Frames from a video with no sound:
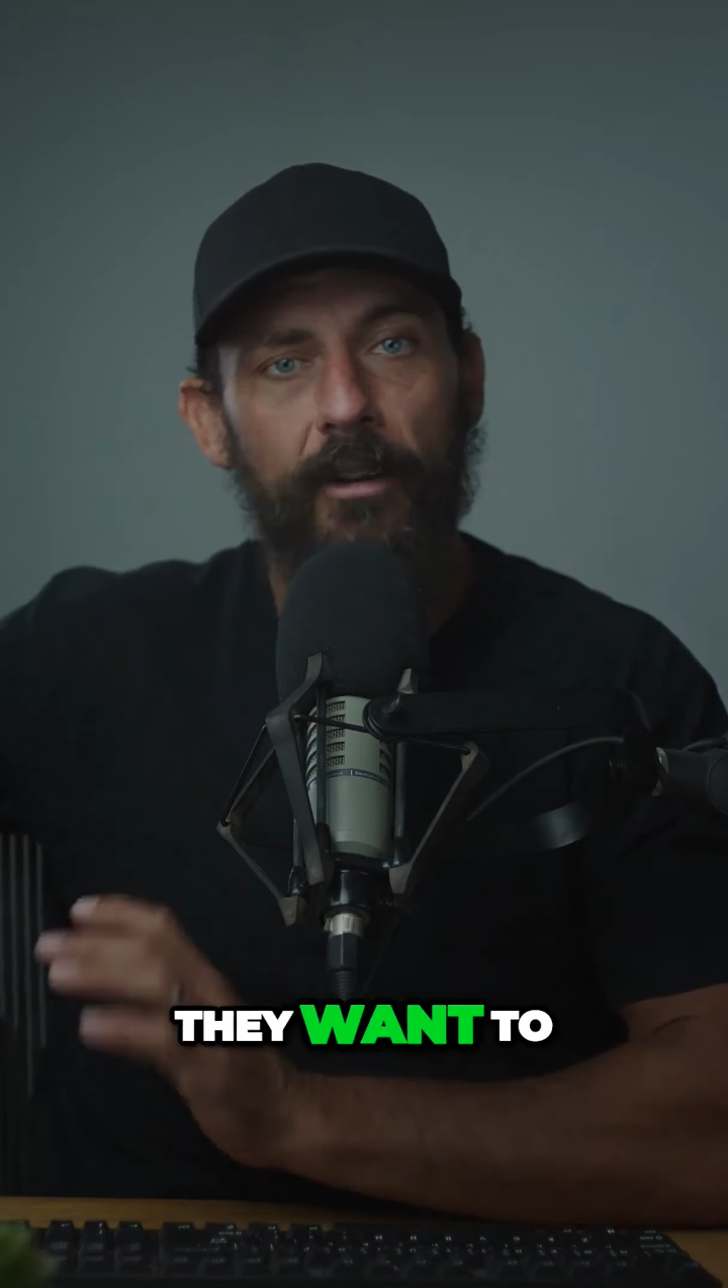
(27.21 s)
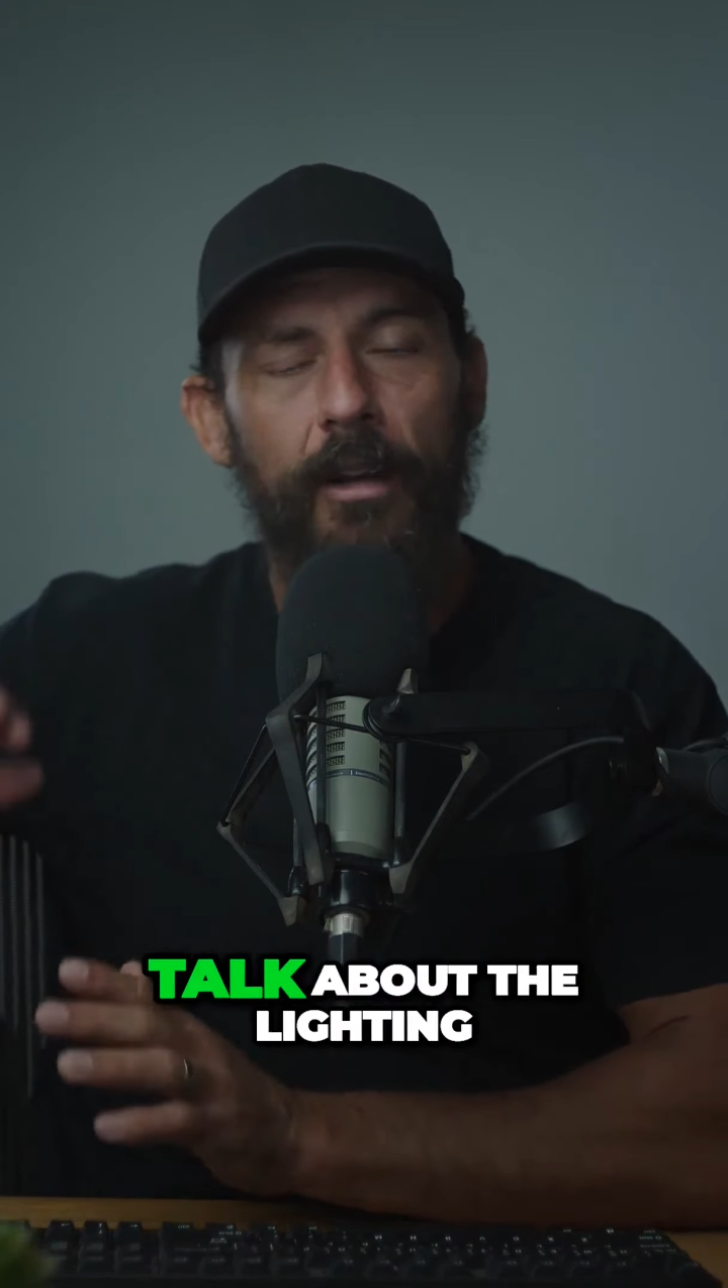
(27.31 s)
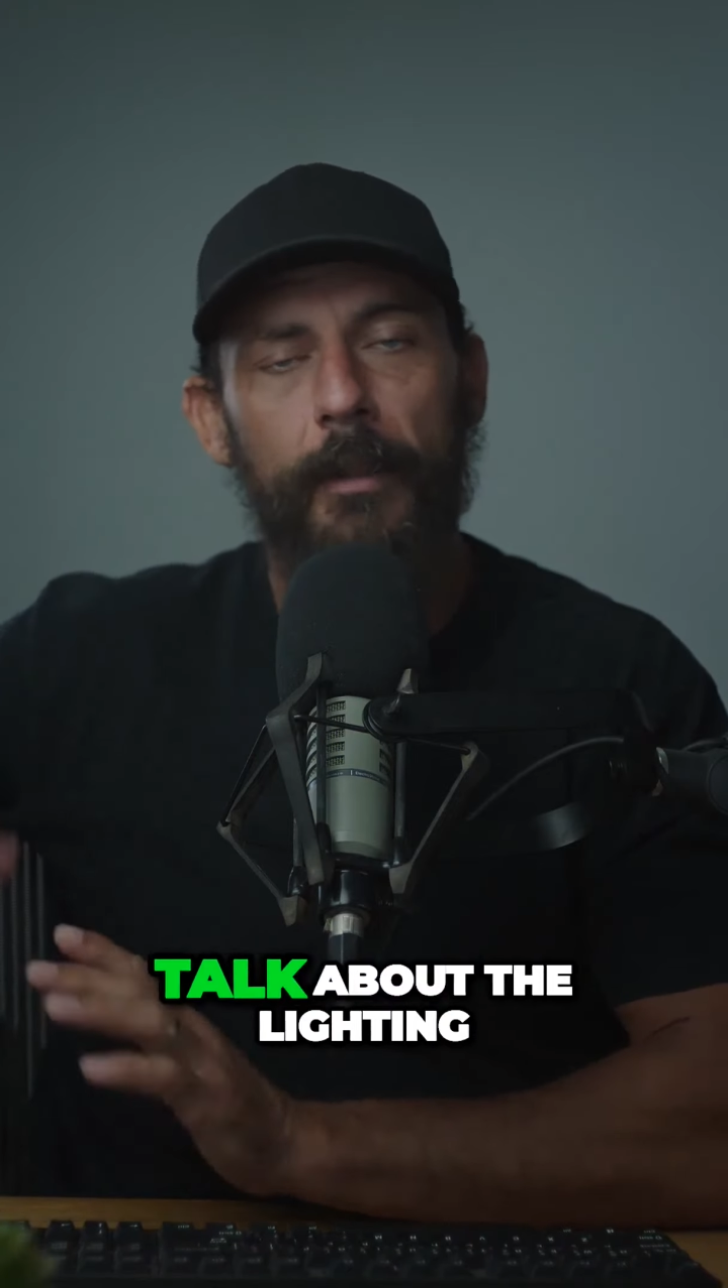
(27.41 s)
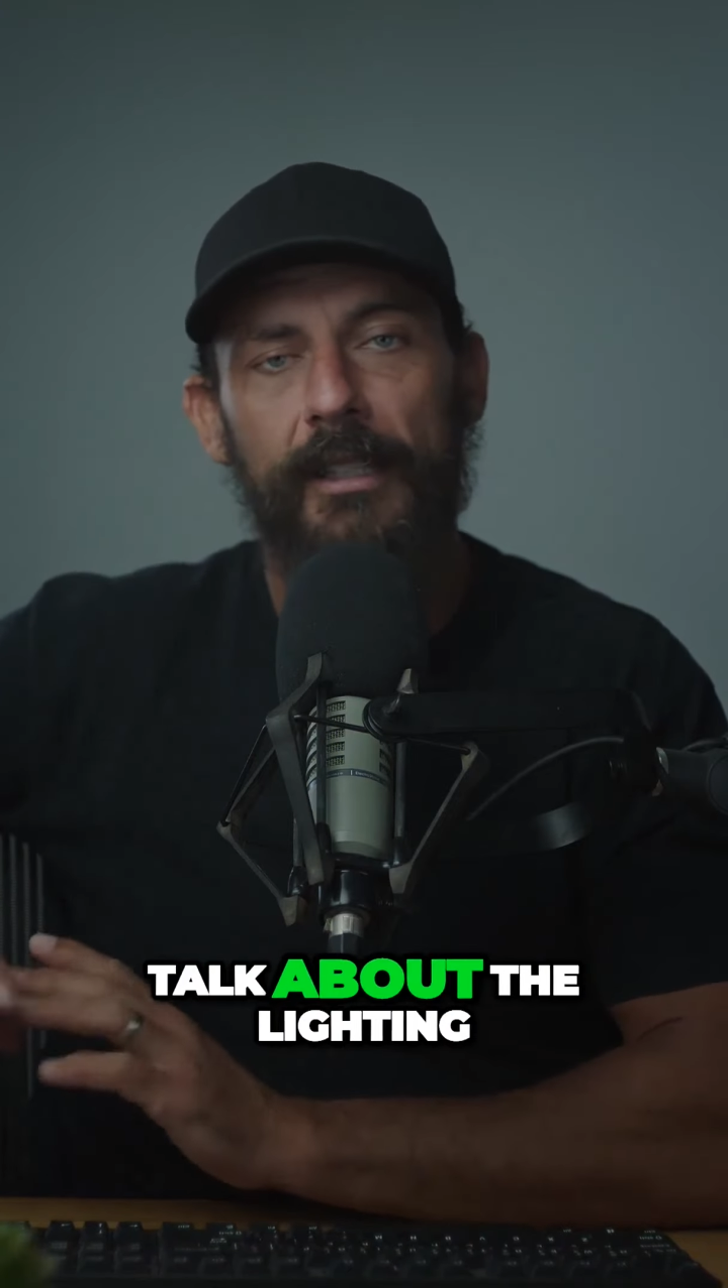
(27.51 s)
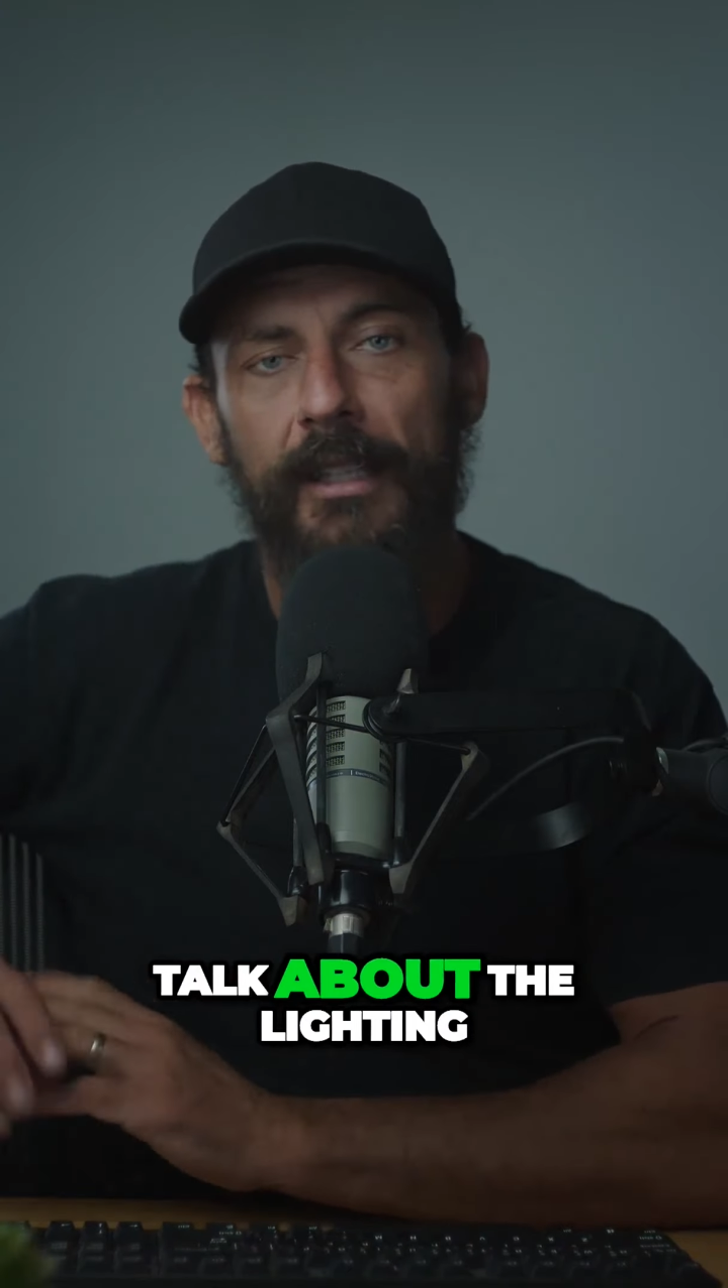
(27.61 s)
to
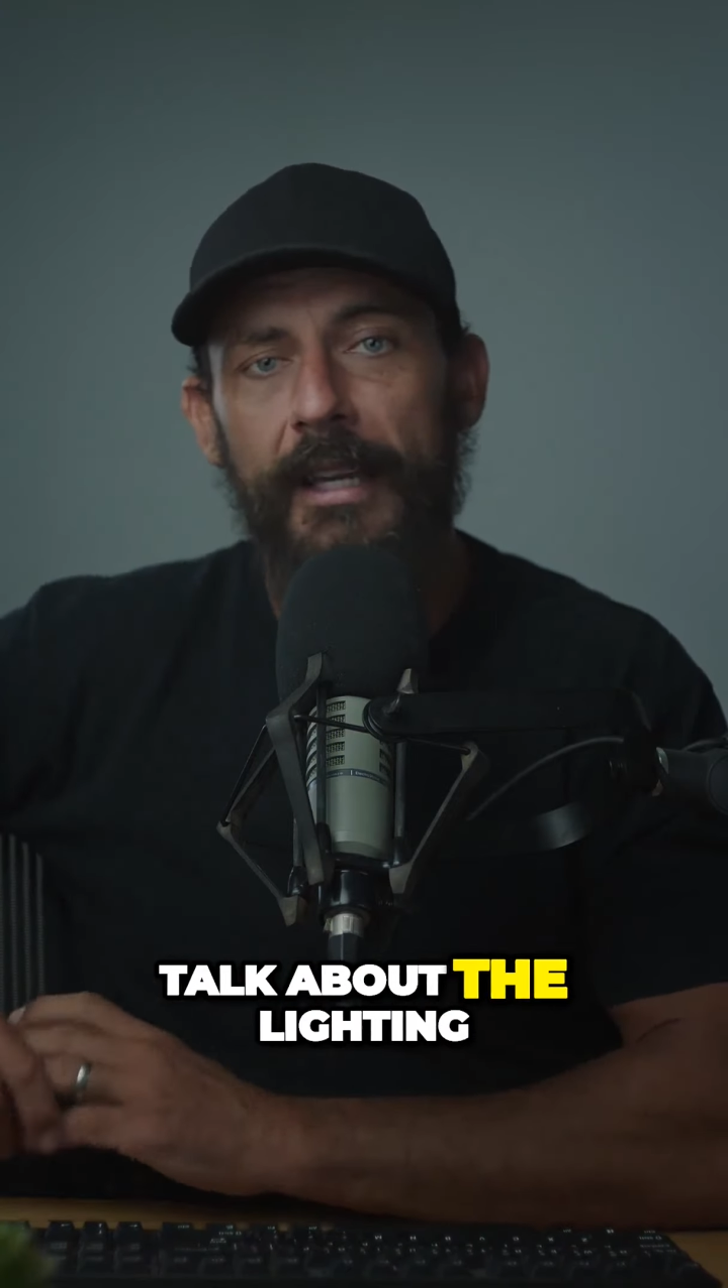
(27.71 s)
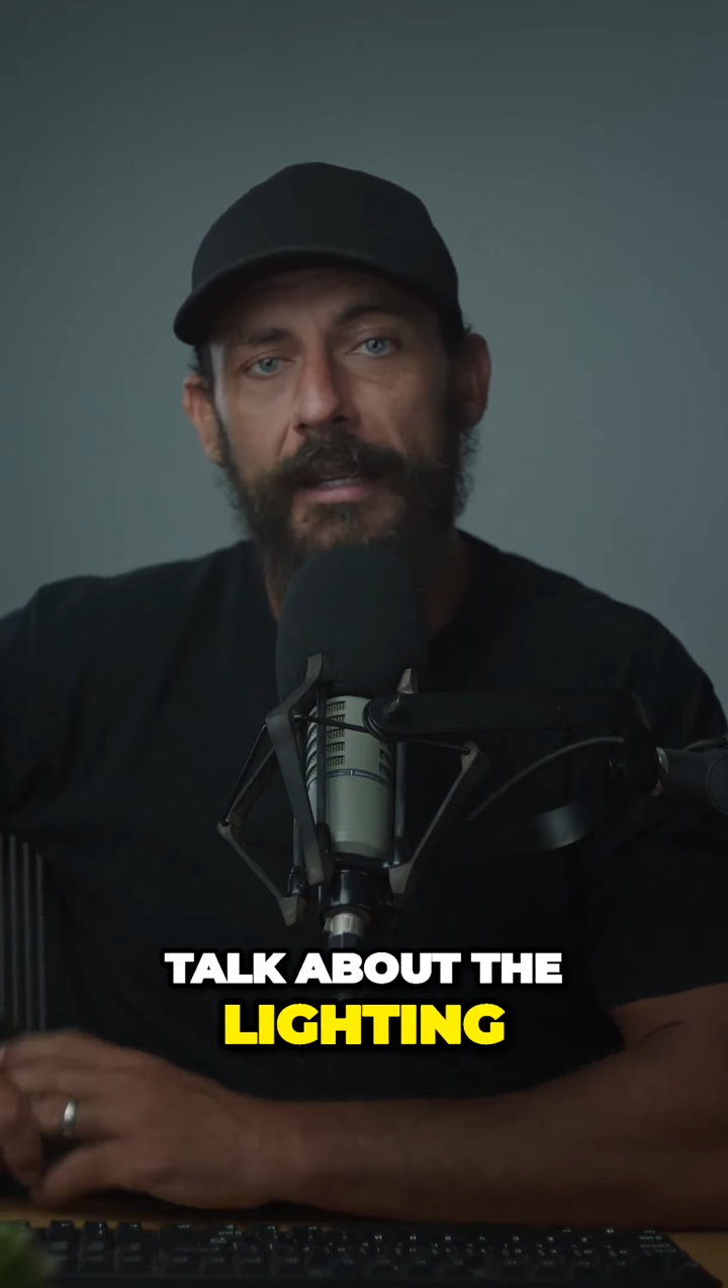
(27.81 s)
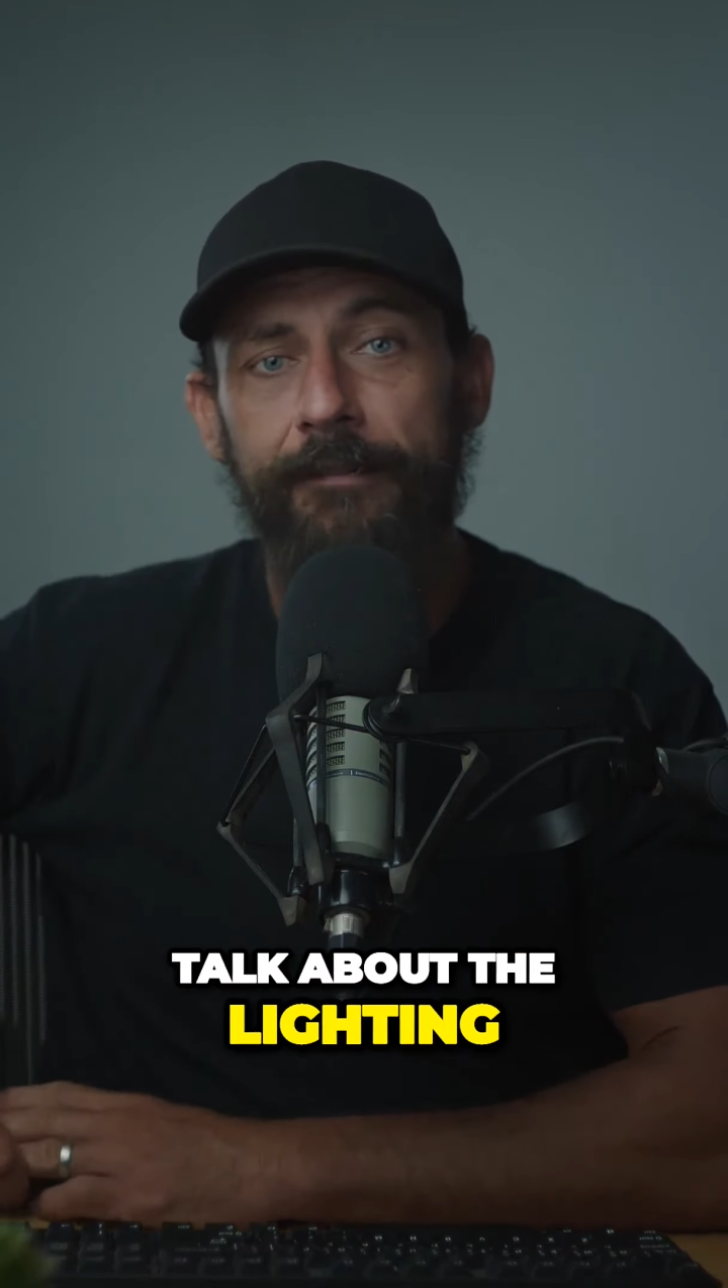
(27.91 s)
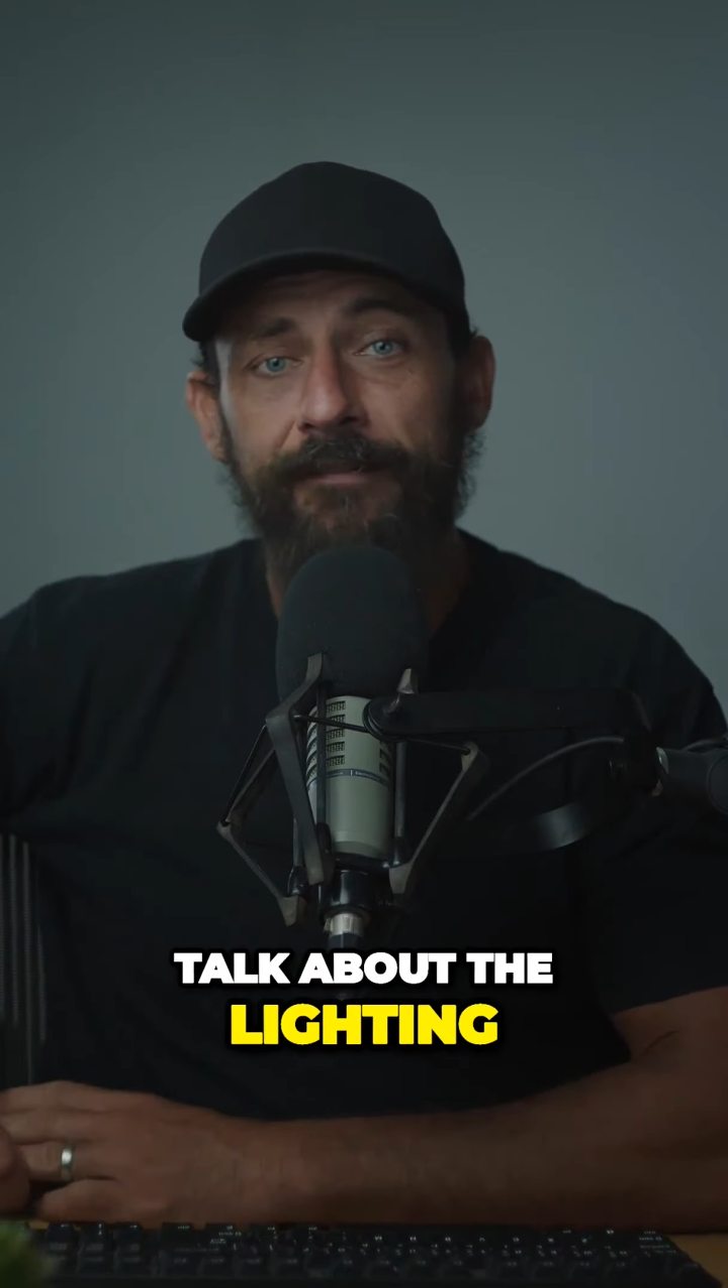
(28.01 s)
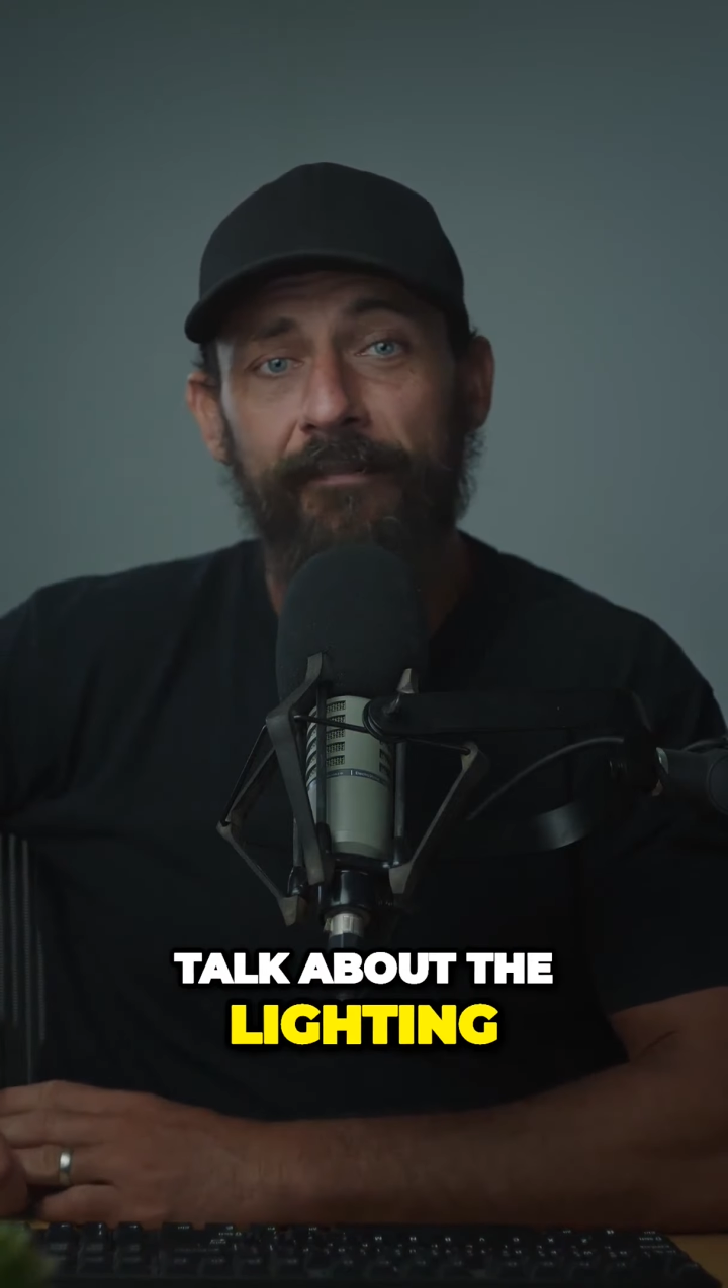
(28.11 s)
talk about the
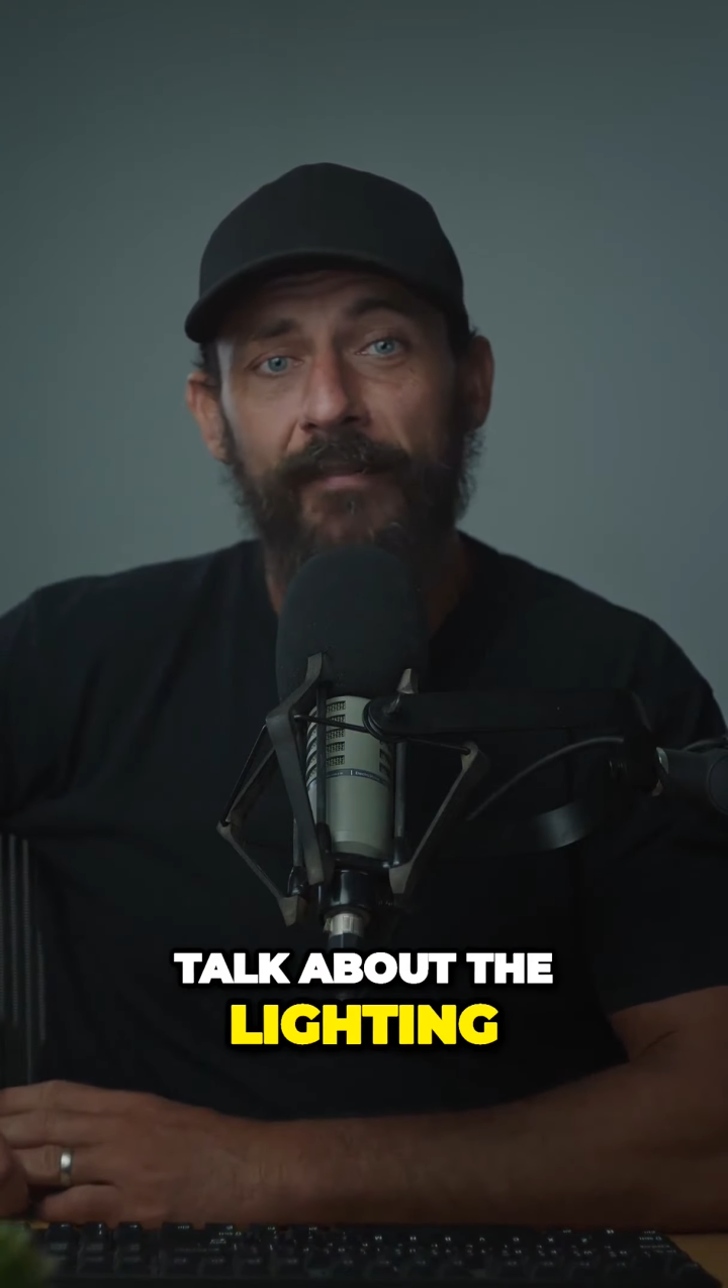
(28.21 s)
lighting